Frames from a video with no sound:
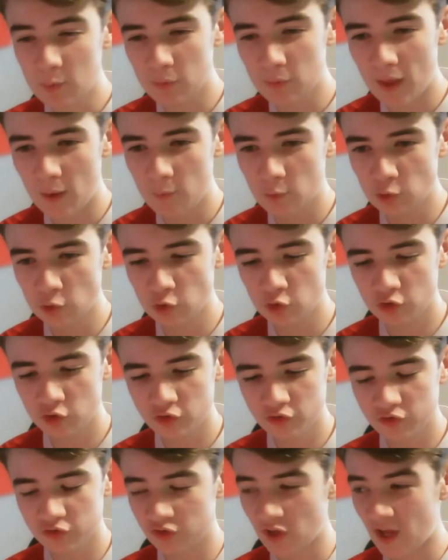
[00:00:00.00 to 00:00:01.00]
with how it
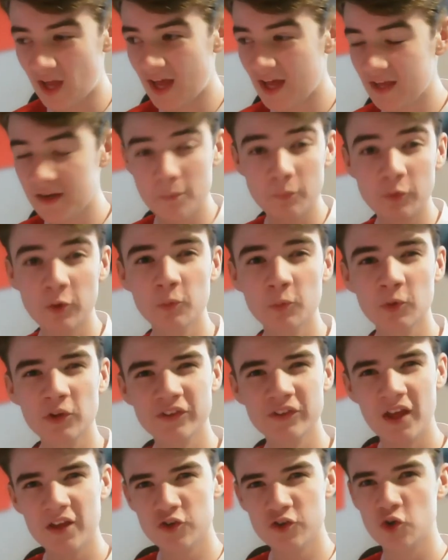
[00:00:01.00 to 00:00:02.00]
looks, and I'm super
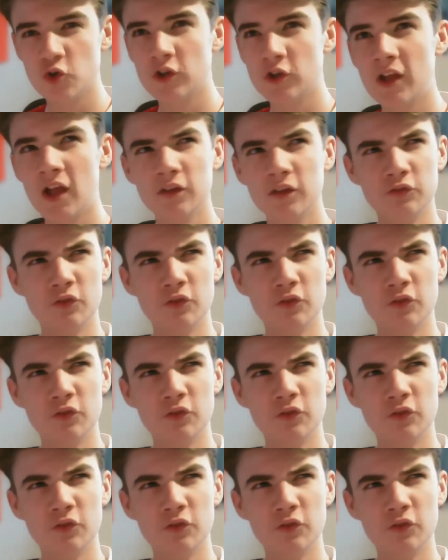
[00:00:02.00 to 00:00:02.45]
excited to show you guys.